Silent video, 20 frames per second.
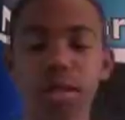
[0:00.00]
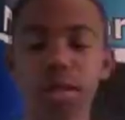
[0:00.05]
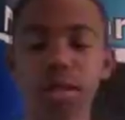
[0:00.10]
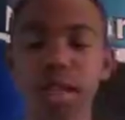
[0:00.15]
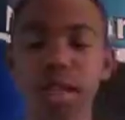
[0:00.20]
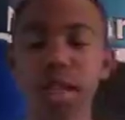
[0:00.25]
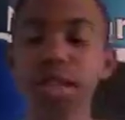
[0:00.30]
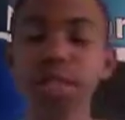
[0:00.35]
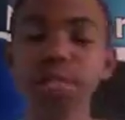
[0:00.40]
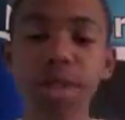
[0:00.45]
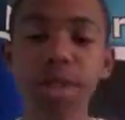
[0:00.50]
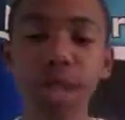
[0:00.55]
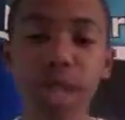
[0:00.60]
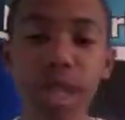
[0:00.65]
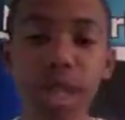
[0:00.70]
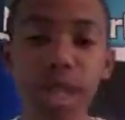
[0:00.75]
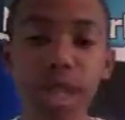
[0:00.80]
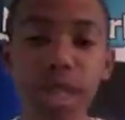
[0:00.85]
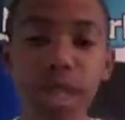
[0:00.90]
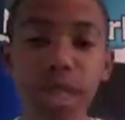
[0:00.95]
its
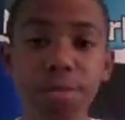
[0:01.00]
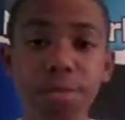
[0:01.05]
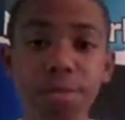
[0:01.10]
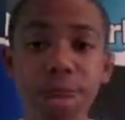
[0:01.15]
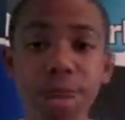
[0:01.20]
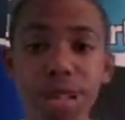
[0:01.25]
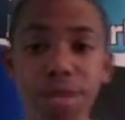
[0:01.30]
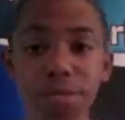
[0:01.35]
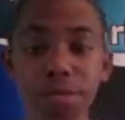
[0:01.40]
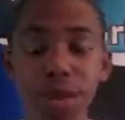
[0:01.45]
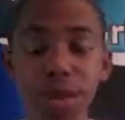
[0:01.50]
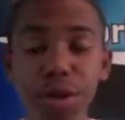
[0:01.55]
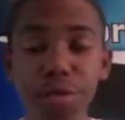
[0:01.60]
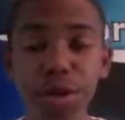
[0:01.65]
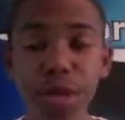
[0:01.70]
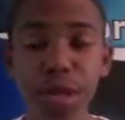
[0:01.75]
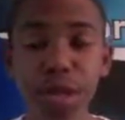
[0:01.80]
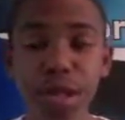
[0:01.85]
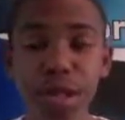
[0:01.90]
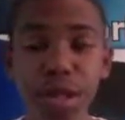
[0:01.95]
blood is blue
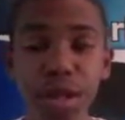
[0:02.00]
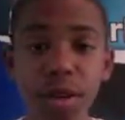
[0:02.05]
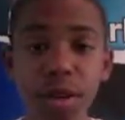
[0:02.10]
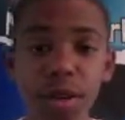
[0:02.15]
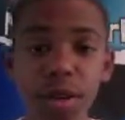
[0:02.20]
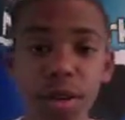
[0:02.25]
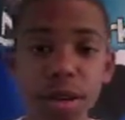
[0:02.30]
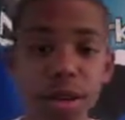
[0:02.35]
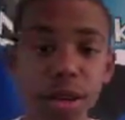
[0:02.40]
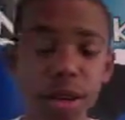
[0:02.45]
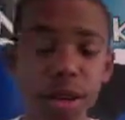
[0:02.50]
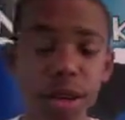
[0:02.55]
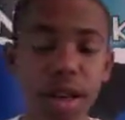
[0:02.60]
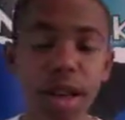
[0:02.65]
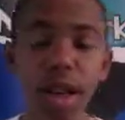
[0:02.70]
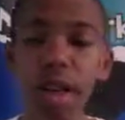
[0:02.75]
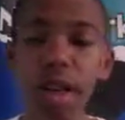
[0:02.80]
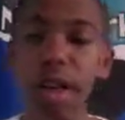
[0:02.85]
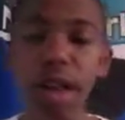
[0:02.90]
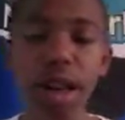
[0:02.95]
because of the ocean.
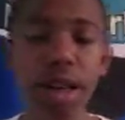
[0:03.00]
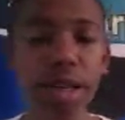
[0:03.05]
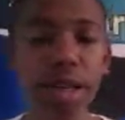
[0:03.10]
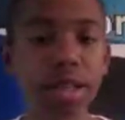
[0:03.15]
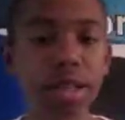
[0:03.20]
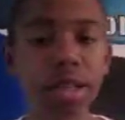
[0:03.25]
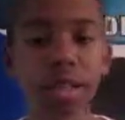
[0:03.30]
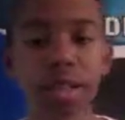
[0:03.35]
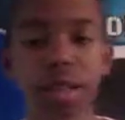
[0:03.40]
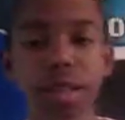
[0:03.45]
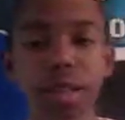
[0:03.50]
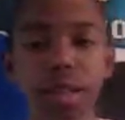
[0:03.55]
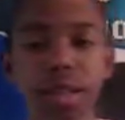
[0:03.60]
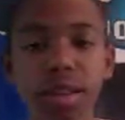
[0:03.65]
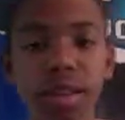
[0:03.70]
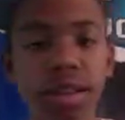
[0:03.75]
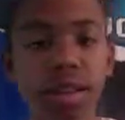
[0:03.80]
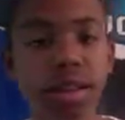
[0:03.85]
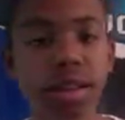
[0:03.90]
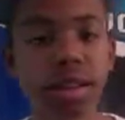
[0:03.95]
A lot
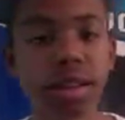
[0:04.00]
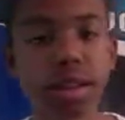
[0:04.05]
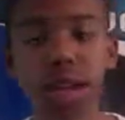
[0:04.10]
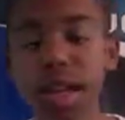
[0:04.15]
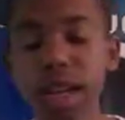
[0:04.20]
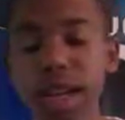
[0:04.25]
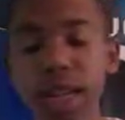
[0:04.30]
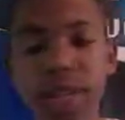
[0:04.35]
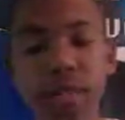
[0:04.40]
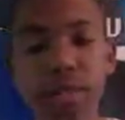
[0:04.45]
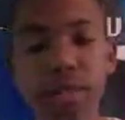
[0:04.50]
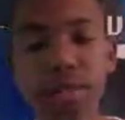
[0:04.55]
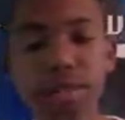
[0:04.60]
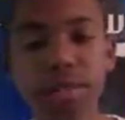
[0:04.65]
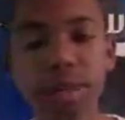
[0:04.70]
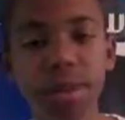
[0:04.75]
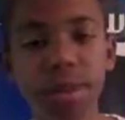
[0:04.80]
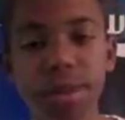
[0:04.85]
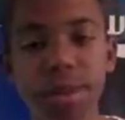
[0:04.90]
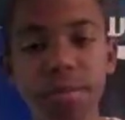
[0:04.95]
of
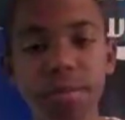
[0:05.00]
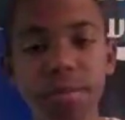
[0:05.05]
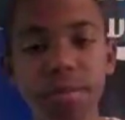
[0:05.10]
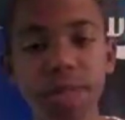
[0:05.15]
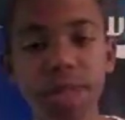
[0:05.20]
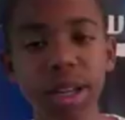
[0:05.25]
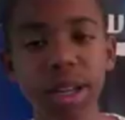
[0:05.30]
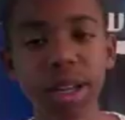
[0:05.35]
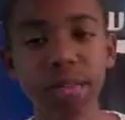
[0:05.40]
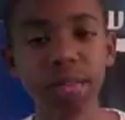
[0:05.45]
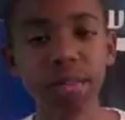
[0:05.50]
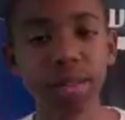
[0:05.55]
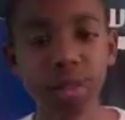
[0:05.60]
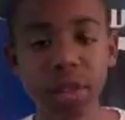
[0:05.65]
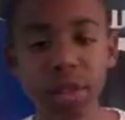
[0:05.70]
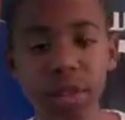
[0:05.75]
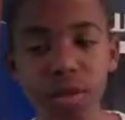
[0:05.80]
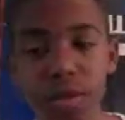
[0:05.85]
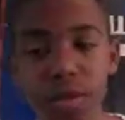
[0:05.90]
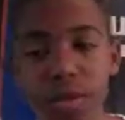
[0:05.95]
cephalopods' blood is
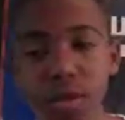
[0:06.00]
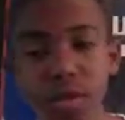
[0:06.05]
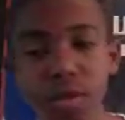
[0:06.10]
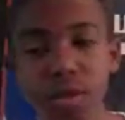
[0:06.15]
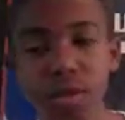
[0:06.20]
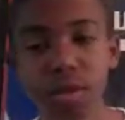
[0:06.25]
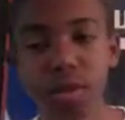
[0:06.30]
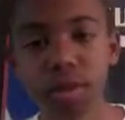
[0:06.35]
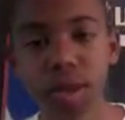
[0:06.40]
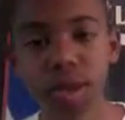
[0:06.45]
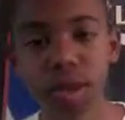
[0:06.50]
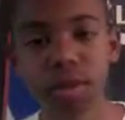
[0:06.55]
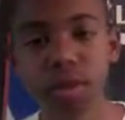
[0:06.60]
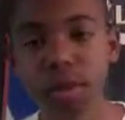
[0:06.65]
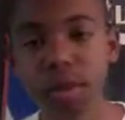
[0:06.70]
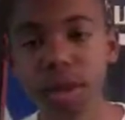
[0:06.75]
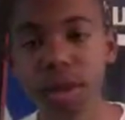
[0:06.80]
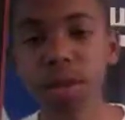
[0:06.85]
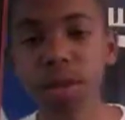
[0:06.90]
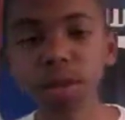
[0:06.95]
blue. Number
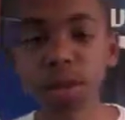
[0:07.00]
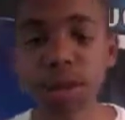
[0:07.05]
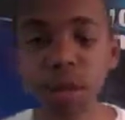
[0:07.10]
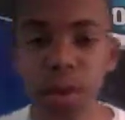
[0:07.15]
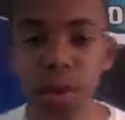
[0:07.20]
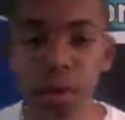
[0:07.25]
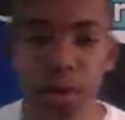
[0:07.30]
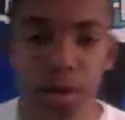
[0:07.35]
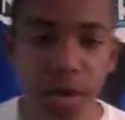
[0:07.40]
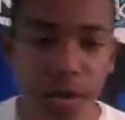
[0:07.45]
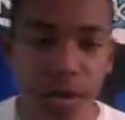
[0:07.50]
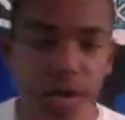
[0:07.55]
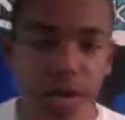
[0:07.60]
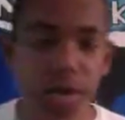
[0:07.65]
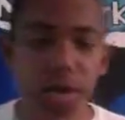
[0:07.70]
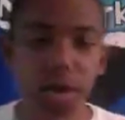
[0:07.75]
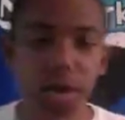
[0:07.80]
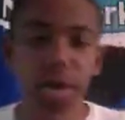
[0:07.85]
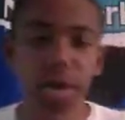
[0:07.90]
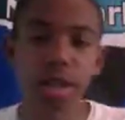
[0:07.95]
one. Number two,
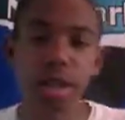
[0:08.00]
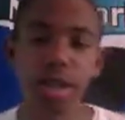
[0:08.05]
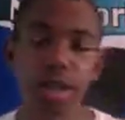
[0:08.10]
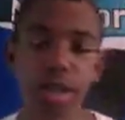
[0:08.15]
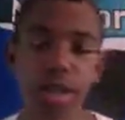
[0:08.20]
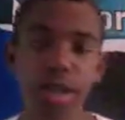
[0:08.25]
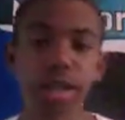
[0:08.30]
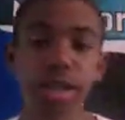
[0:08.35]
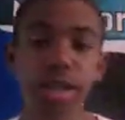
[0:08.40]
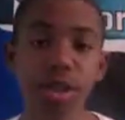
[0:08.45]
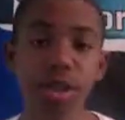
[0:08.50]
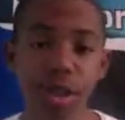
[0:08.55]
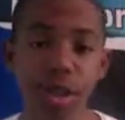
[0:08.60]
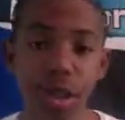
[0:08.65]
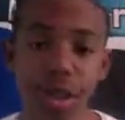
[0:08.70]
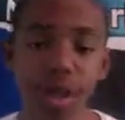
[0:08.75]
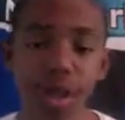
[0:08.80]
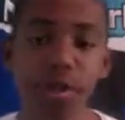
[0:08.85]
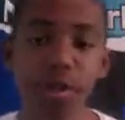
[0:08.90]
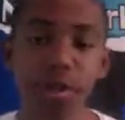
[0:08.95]
did you know
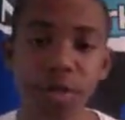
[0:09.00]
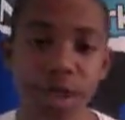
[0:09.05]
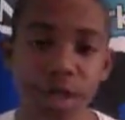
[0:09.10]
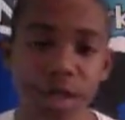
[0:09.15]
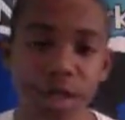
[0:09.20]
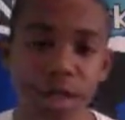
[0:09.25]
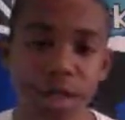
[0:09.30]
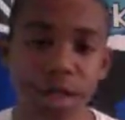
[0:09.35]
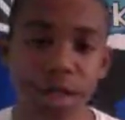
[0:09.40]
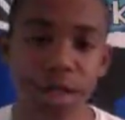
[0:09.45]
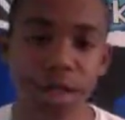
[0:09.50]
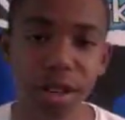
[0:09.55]
that cuttlefish